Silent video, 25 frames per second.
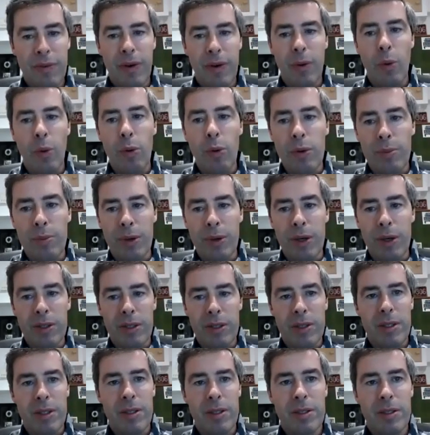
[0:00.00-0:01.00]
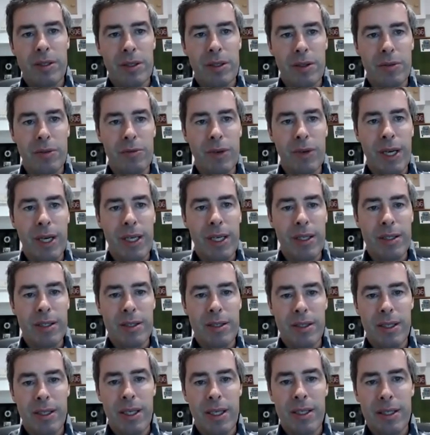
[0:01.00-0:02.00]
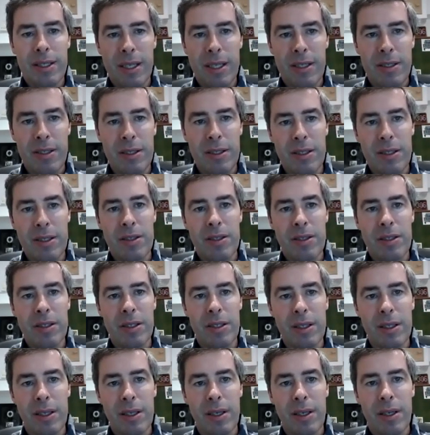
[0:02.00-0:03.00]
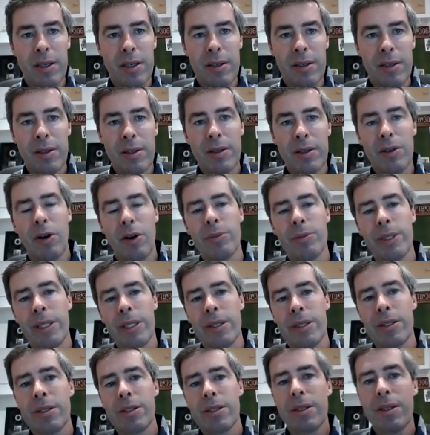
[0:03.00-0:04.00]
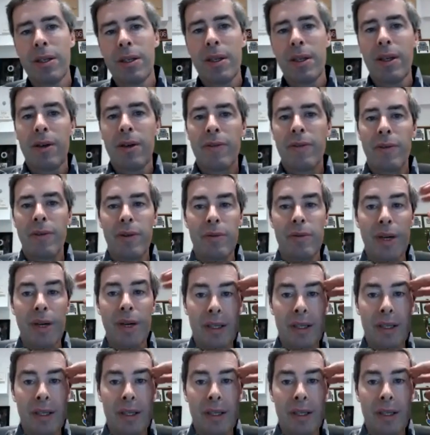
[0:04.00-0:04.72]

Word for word: for all approaches is to raise extensive uh, communis from the